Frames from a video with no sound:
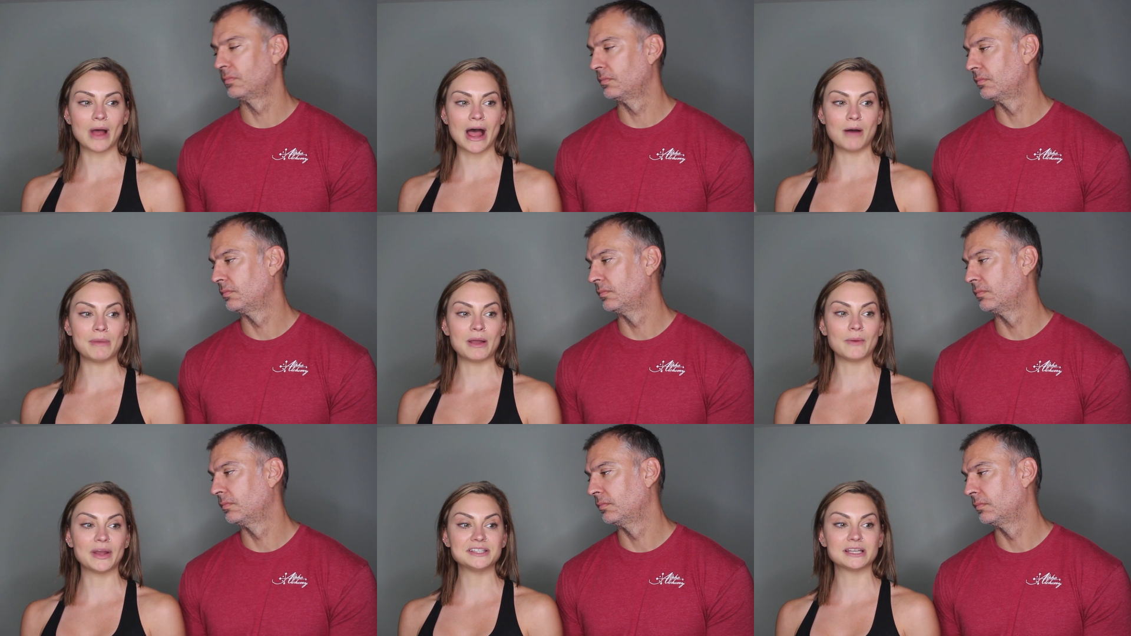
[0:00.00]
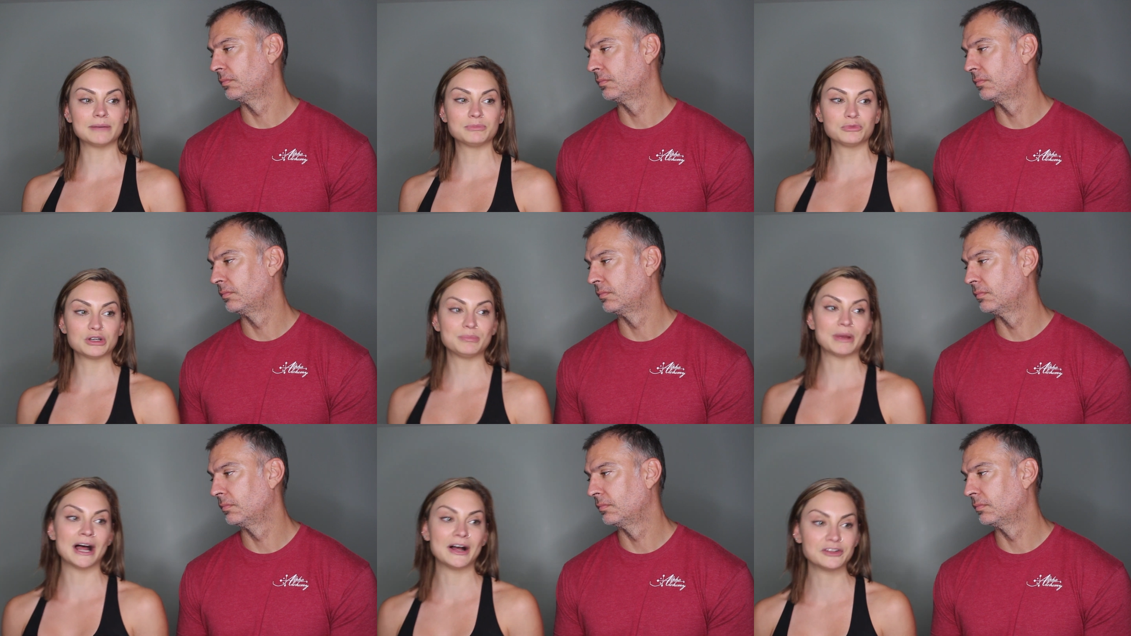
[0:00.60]
Speaker 1: wow, my weight's up 3
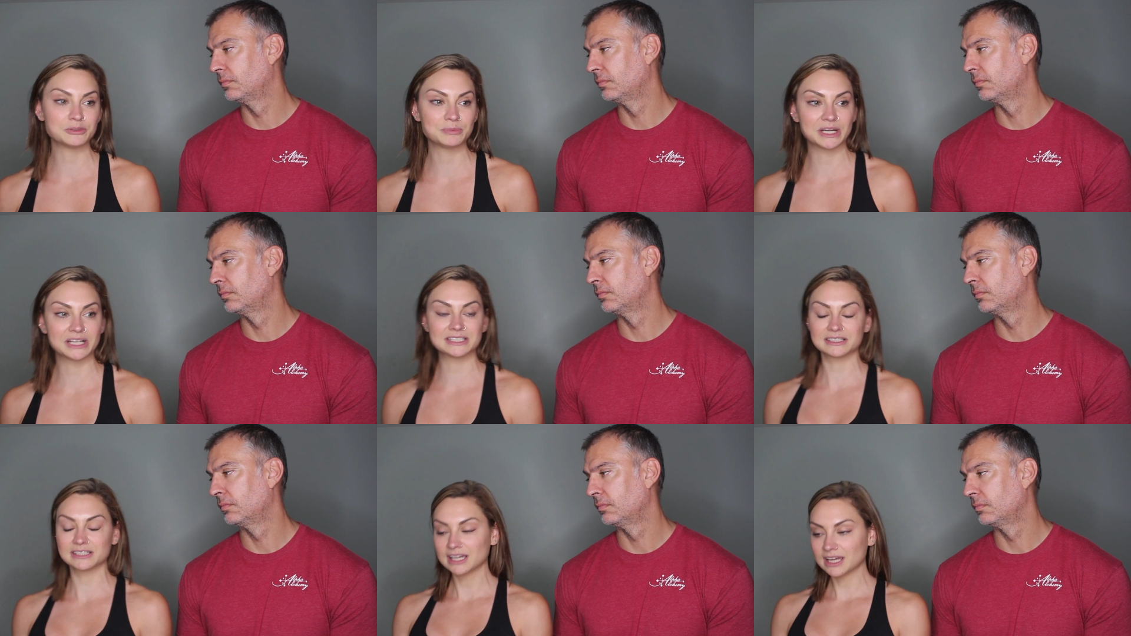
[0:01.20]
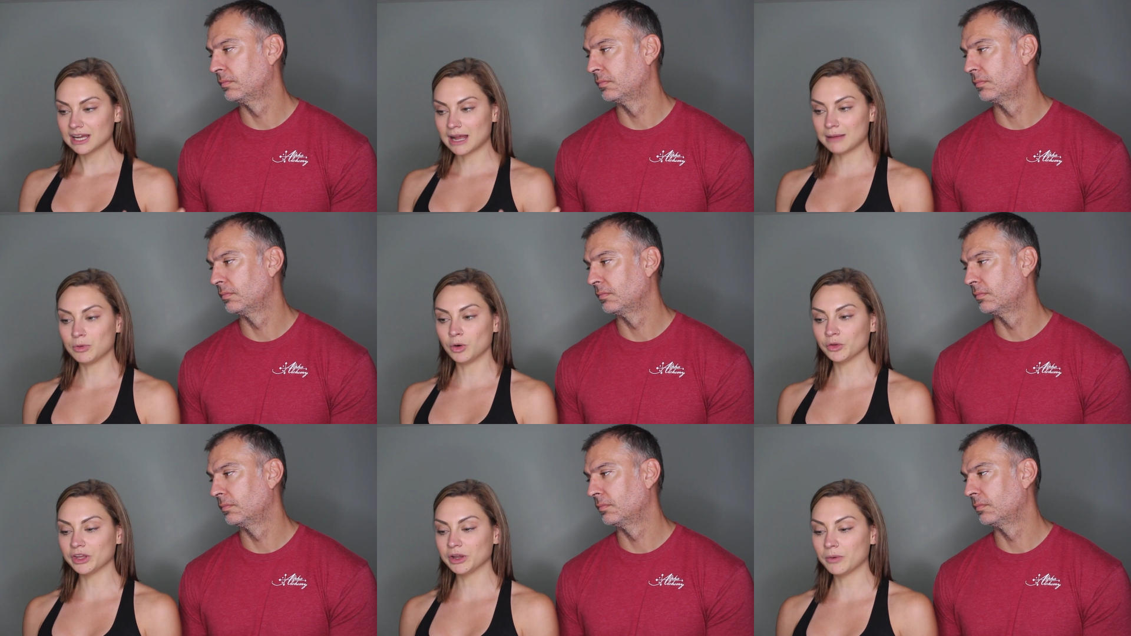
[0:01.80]
pounds because I'm
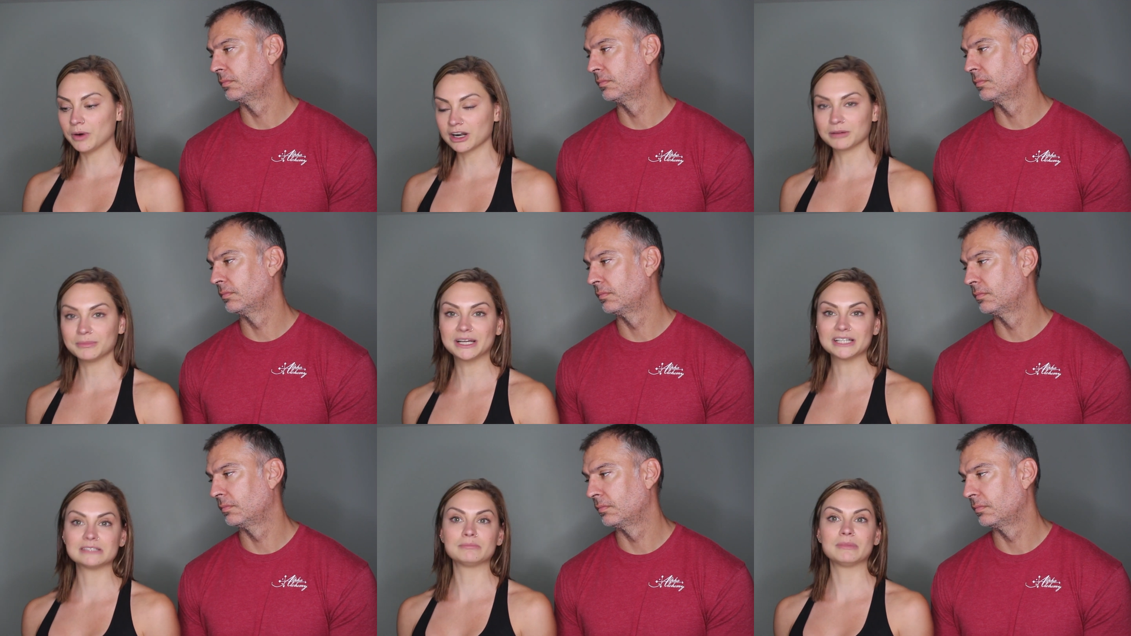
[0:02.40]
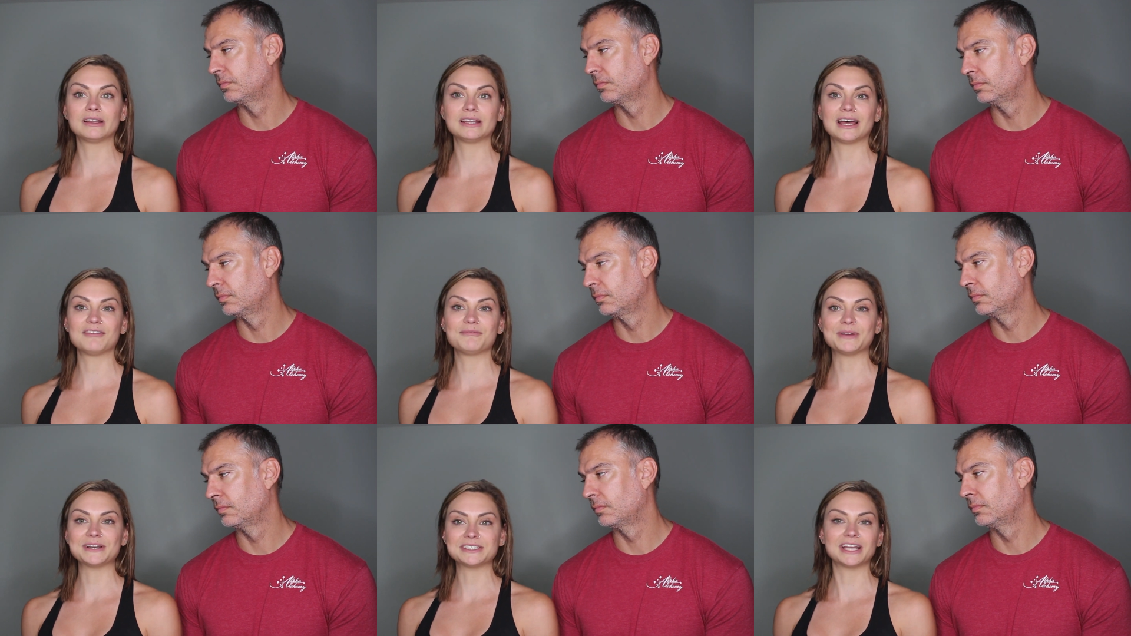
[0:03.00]
holding water because I'm about to have
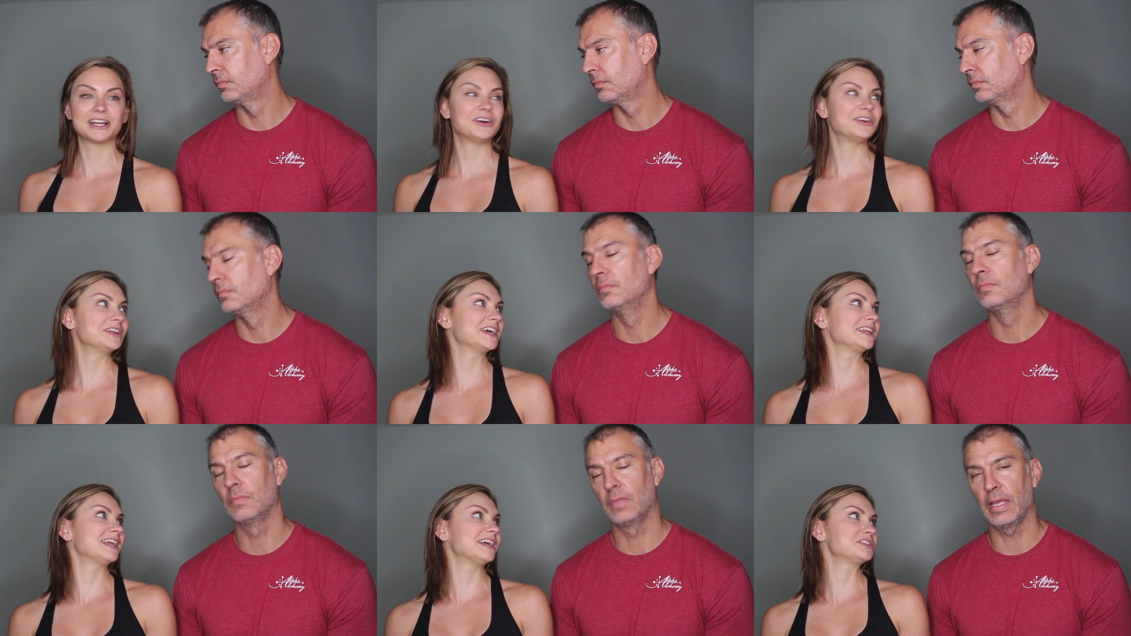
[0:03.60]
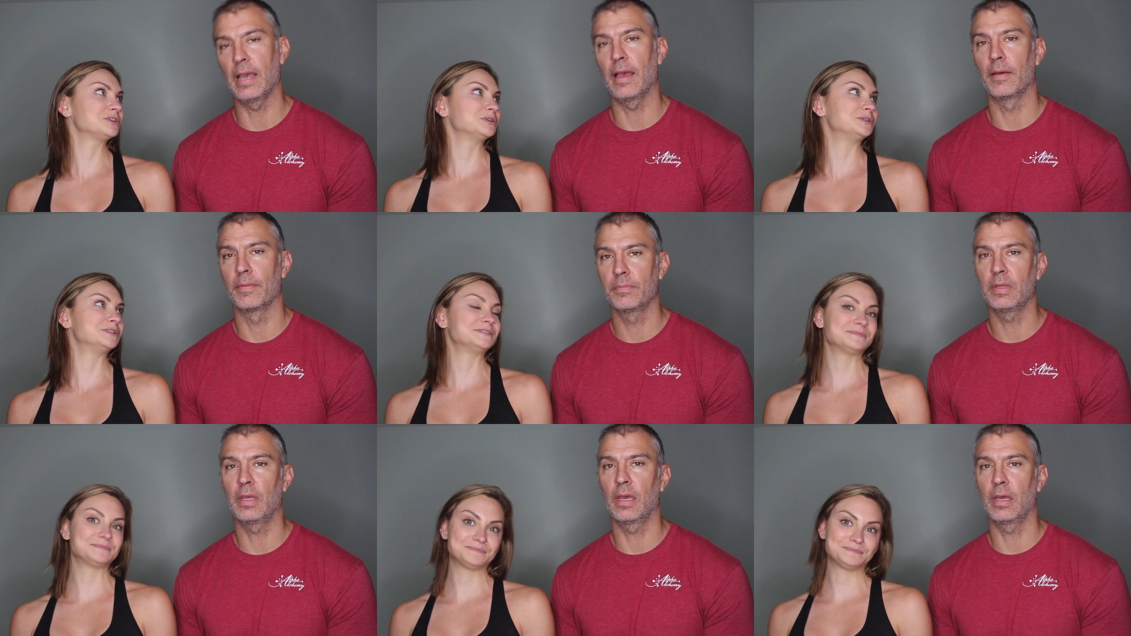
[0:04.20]
my cycle. Like,
Speaker 2: that's, yeah,
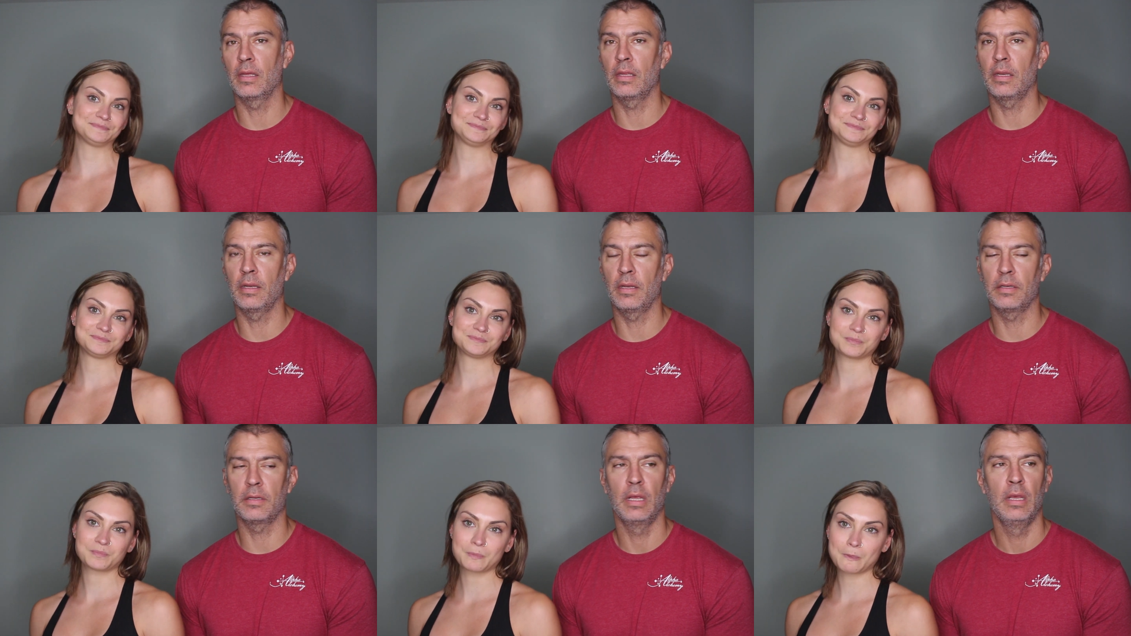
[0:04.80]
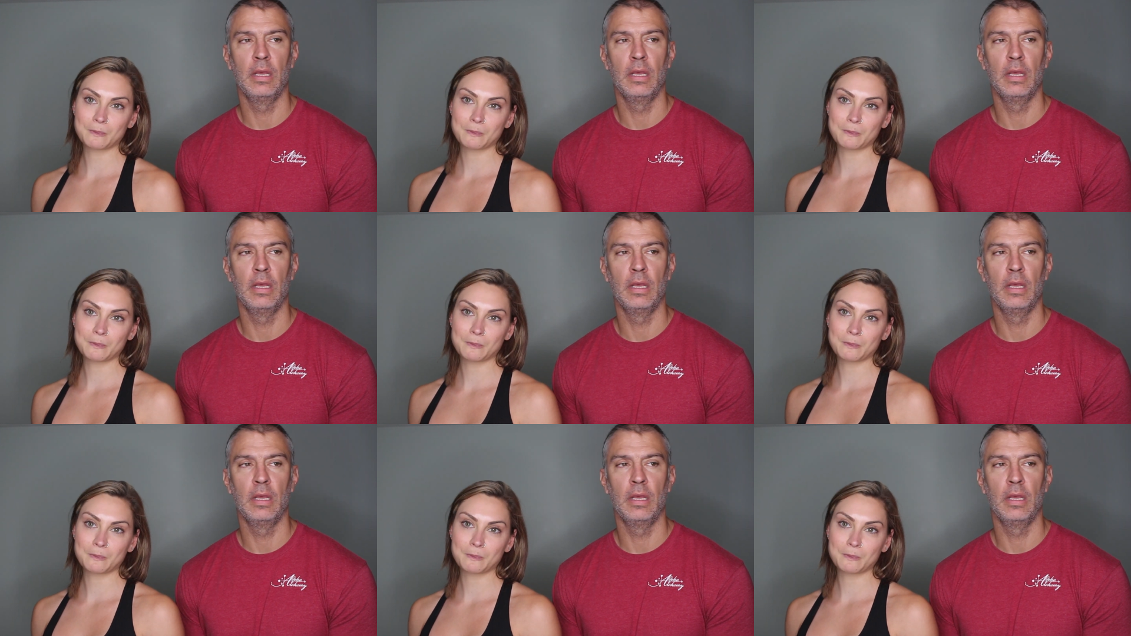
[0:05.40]
cool. Yeah,